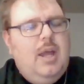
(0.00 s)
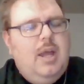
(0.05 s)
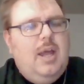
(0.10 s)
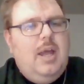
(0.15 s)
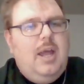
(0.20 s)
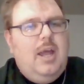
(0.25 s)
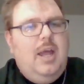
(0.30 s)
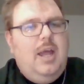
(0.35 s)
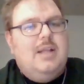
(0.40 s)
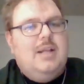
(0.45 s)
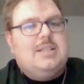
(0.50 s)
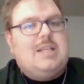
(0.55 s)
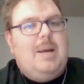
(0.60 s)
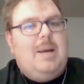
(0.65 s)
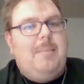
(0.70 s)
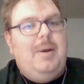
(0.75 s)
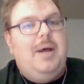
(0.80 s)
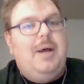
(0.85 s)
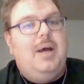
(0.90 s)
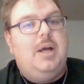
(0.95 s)
it's
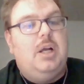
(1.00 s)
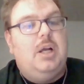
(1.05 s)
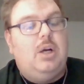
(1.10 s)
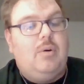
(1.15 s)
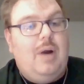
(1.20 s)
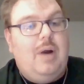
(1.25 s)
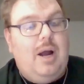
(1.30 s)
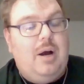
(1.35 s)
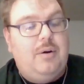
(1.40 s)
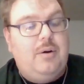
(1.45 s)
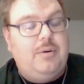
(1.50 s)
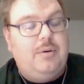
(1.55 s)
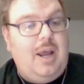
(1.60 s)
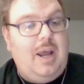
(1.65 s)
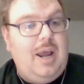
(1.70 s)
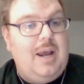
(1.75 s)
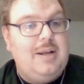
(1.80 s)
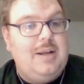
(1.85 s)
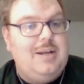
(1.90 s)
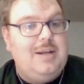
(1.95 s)
coming out of the ground,
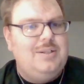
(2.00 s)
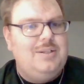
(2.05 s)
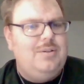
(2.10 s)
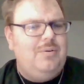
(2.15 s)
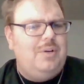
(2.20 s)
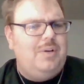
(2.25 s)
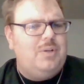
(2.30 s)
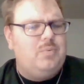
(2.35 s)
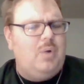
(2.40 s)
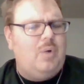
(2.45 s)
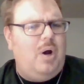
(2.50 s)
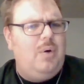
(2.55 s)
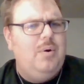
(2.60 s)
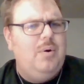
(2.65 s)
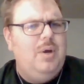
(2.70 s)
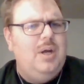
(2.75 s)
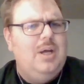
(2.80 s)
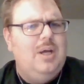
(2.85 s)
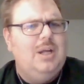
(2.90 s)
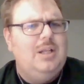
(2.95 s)
and he's doing this while
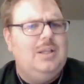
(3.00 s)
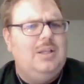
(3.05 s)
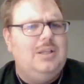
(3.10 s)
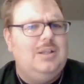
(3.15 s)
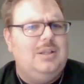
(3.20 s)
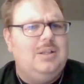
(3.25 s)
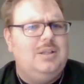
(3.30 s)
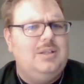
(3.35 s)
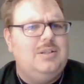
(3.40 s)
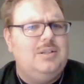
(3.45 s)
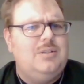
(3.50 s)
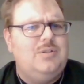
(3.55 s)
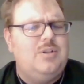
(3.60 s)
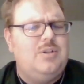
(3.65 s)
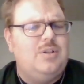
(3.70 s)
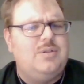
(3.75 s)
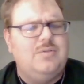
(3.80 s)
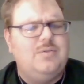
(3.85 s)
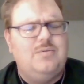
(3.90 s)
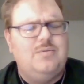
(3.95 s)

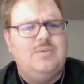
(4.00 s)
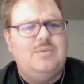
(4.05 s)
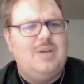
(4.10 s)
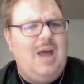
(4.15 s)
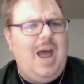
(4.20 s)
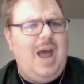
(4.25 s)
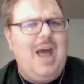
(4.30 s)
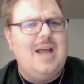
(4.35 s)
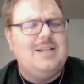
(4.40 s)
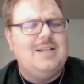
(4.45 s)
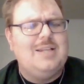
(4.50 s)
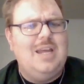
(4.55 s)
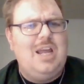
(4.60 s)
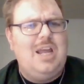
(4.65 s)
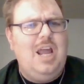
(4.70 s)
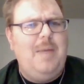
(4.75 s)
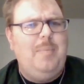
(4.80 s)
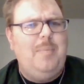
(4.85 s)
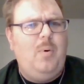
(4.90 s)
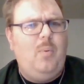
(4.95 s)
just at a
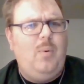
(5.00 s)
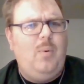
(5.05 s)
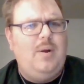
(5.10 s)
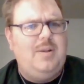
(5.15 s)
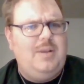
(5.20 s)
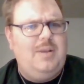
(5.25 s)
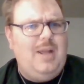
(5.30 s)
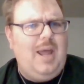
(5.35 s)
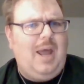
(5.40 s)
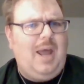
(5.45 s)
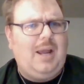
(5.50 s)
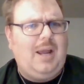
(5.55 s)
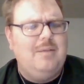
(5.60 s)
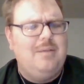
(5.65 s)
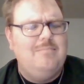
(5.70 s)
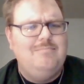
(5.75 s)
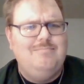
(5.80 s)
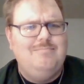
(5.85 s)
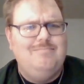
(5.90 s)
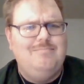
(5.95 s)
table with Nick.
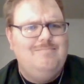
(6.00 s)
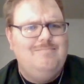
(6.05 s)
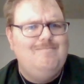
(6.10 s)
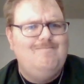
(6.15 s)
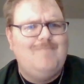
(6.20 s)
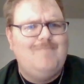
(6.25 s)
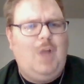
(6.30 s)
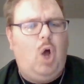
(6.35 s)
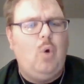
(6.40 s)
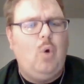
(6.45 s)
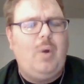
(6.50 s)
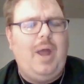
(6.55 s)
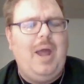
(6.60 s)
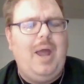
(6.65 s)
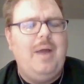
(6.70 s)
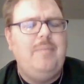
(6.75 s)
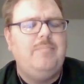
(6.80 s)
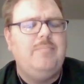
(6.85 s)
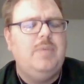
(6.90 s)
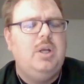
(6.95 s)

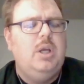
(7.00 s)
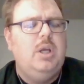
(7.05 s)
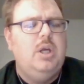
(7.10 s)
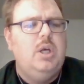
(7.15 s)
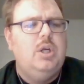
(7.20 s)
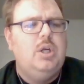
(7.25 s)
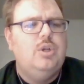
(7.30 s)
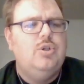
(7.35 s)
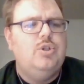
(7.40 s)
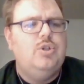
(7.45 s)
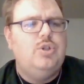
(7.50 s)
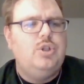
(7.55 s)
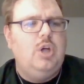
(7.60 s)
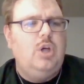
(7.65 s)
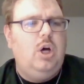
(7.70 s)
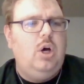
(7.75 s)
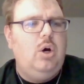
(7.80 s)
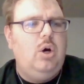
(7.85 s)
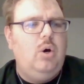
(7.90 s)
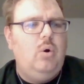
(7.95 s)
Okay,
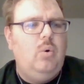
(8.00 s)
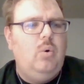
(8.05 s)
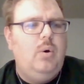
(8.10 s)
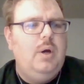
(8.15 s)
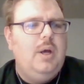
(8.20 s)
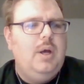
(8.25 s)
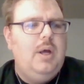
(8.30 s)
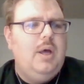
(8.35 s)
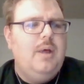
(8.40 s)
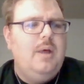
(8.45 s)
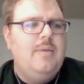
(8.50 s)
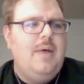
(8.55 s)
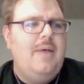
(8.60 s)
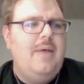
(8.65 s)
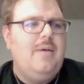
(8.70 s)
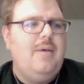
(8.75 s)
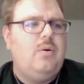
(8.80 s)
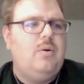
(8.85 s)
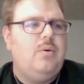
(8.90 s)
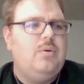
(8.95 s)
so then
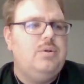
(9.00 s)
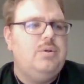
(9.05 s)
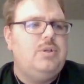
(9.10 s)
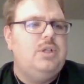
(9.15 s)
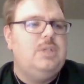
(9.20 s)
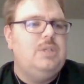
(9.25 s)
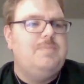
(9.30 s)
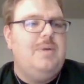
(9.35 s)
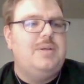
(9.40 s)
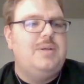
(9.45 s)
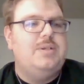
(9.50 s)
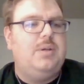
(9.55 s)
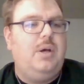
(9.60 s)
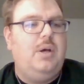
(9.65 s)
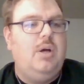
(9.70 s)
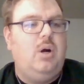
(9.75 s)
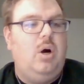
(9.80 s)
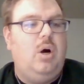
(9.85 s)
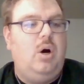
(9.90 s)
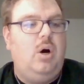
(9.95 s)
of course he's basically
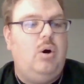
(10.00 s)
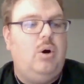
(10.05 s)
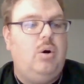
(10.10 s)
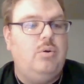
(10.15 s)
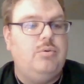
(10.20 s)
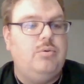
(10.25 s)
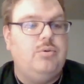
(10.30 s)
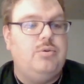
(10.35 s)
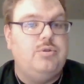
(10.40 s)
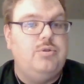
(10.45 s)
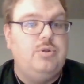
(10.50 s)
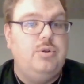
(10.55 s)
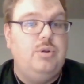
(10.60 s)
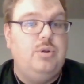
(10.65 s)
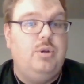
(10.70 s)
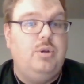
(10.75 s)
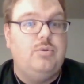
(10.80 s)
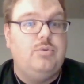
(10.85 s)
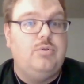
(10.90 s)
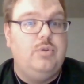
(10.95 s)
called to
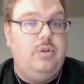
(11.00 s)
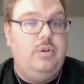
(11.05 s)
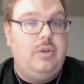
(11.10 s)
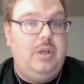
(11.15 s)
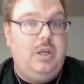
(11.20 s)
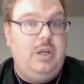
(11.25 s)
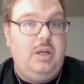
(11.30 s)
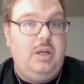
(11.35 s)
the to the